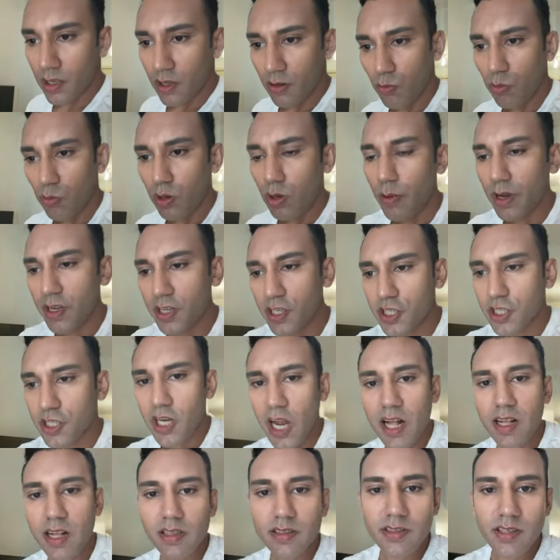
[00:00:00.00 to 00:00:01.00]
We were
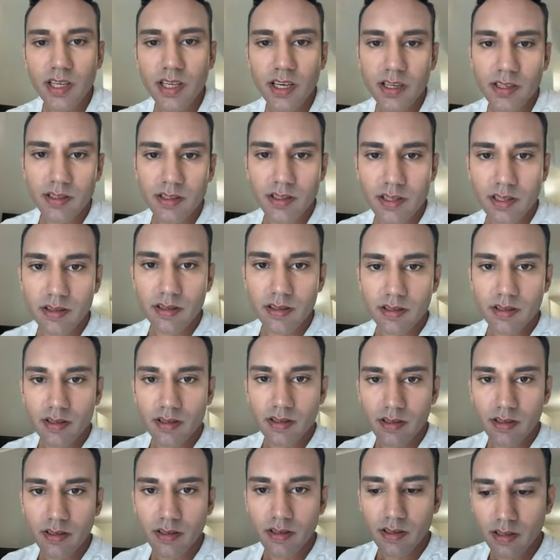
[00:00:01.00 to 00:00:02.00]
sheltered
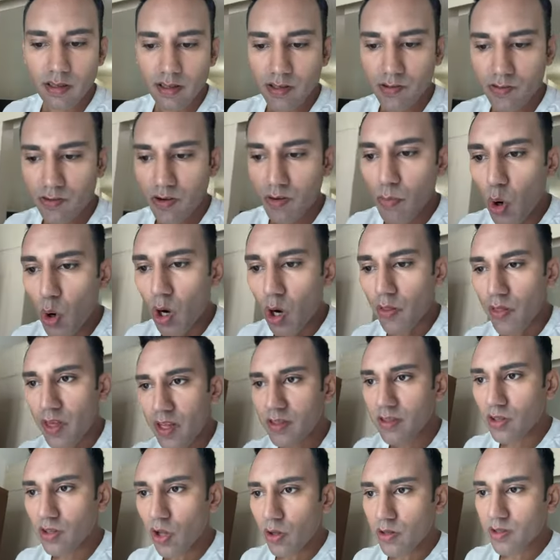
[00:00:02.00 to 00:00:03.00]
from all of
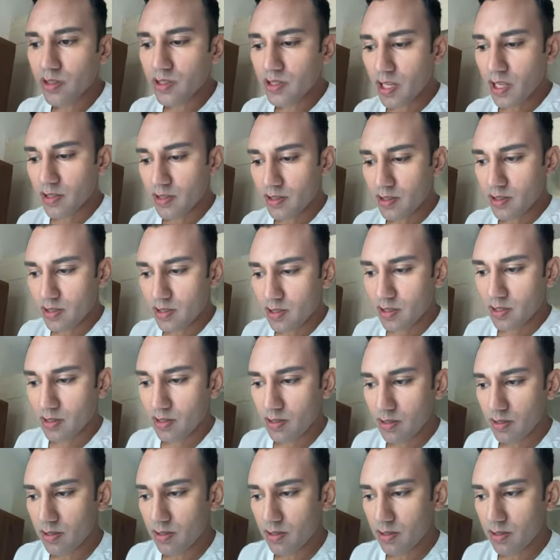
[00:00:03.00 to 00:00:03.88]
this nonsense.